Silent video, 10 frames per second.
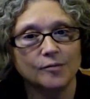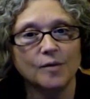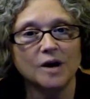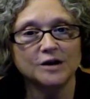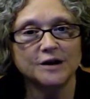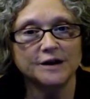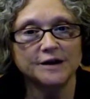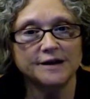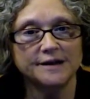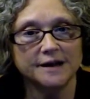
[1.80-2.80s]
Washington,
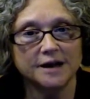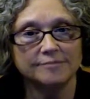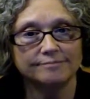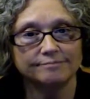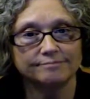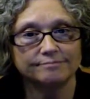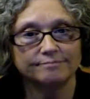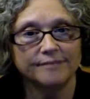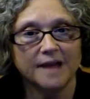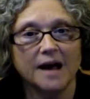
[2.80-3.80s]
D.C.
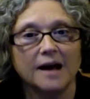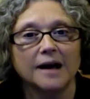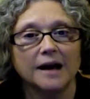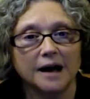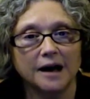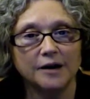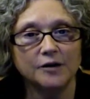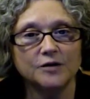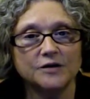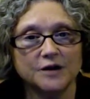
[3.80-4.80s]
I
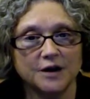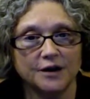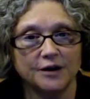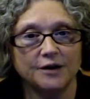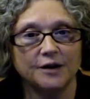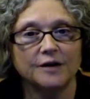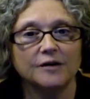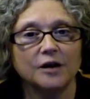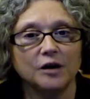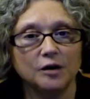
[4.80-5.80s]
understand
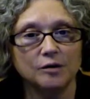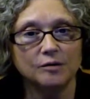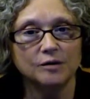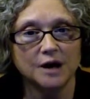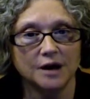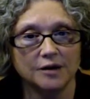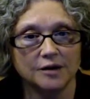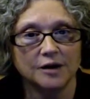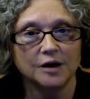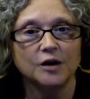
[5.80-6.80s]
that you think
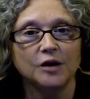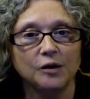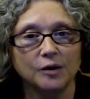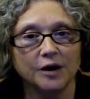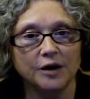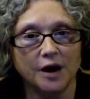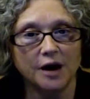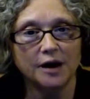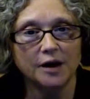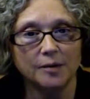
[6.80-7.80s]
you
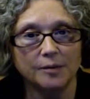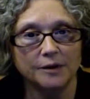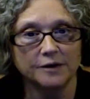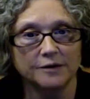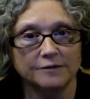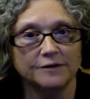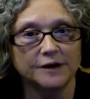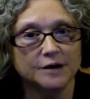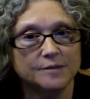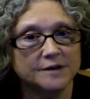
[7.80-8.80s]
cannot help the
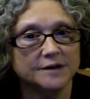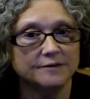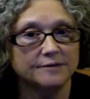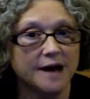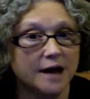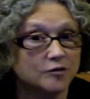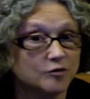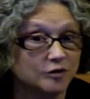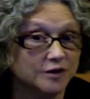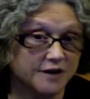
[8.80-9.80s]
victims of
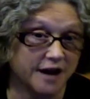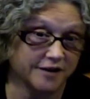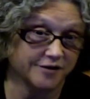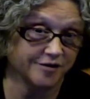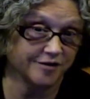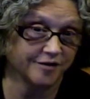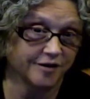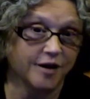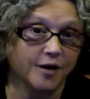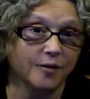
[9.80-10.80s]
natural disaster
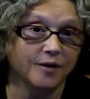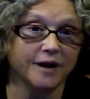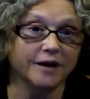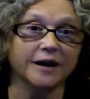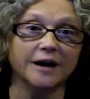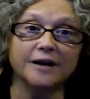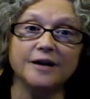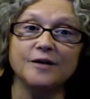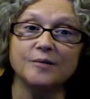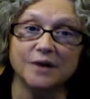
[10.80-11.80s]
without
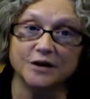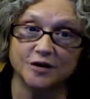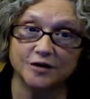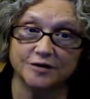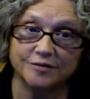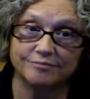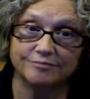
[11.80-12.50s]
cutting the budget.